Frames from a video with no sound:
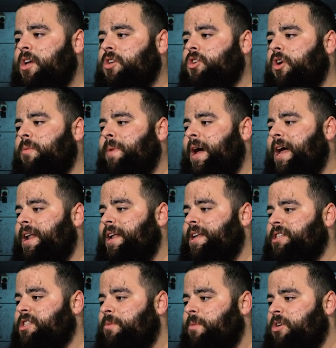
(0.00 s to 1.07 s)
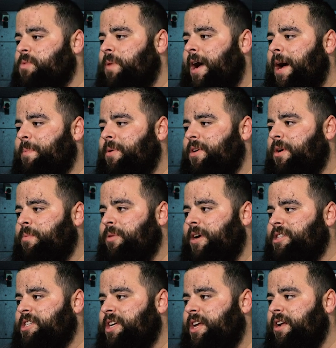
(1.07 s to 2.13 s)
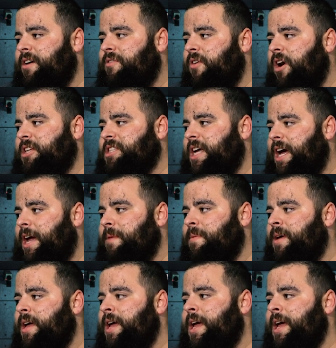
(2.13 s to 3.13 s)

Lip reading: Joe Biden is the most popular president of all time.